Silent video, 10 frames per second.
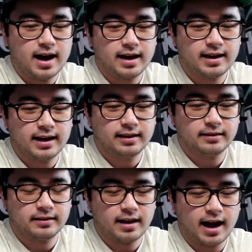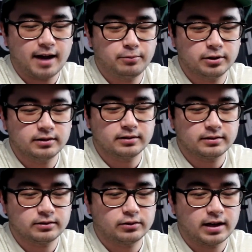Again, I
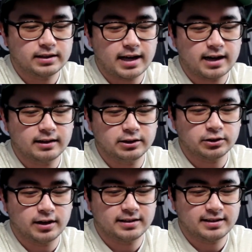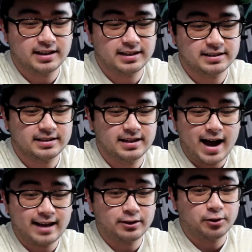wouldn't exactly trust this
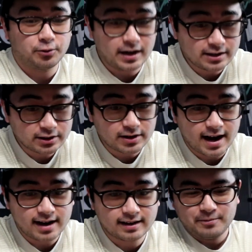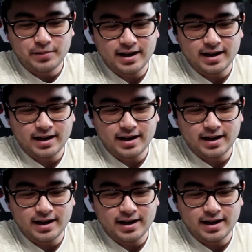at the racetrack,